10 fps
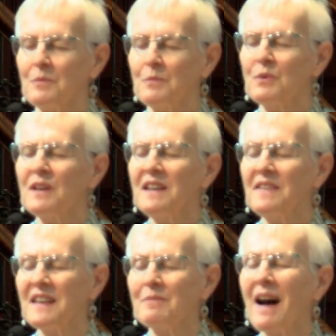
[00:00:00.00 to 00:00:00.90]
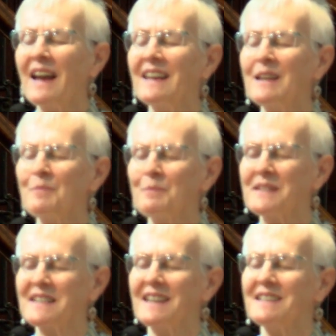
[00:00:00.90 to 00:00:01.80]
breathe in my
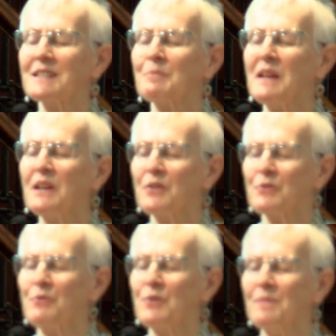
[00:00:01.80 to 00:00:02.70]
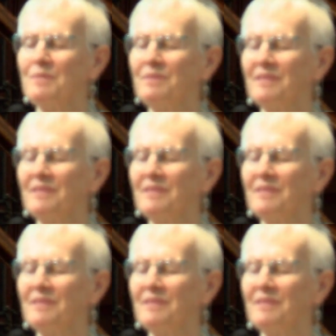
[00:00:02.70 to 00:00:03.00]
lips and speak through them.